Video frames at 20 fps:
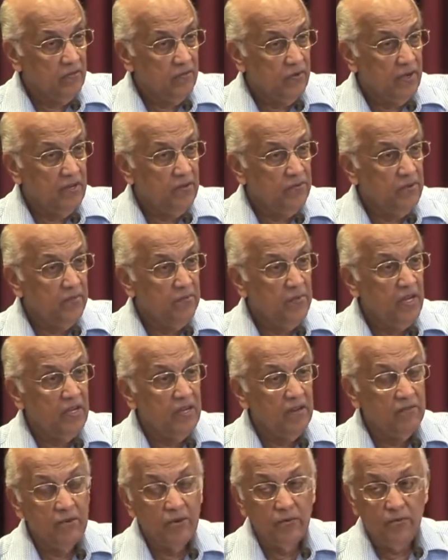Why do we
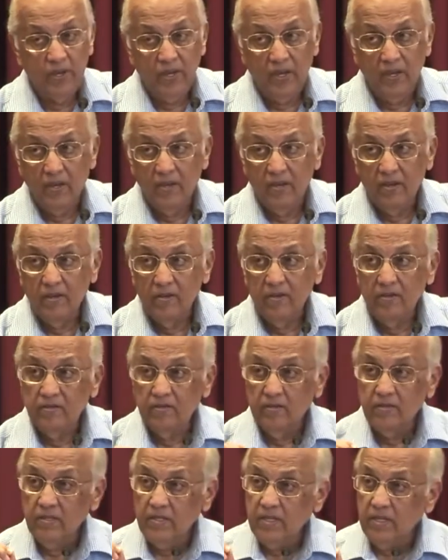meet every week?
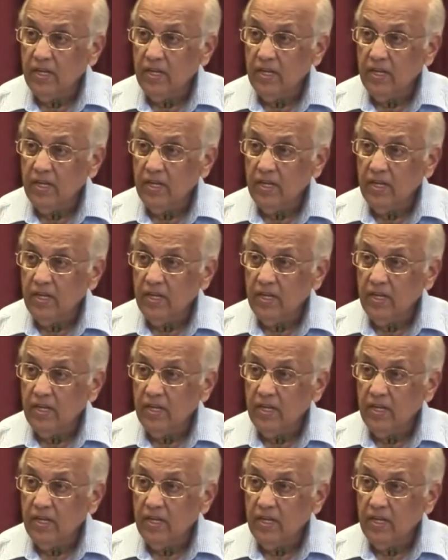To